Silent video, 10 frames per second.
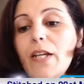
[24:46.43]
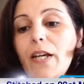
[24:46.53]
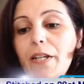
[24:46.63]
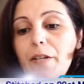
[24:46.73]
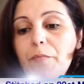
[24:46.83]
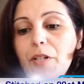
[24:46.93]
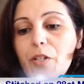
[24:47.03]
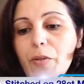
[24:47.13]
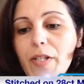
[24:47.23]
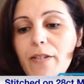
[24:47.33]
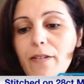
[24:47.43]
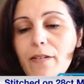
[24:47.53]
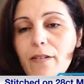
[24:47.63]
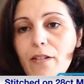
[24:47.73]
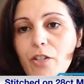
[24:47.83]
18 by
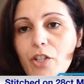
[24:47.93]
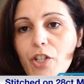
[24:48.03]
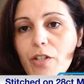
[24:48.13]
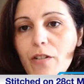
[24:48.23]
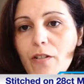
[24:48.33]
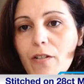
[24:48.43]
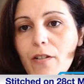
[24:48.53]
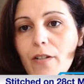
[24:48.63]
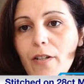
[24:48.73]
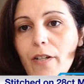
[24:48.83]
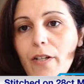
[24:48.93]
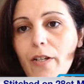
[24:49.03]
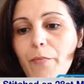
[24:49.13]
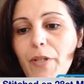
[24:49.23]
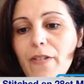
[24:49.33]
26 inch
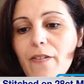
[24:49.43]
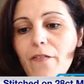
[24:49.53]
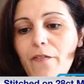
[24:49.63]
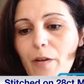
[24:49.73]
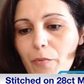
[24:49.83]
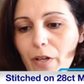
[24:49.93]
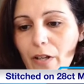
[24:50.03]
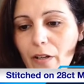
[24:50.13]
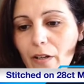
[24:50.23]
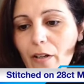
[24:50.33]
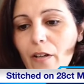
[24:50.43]
piece of fabric,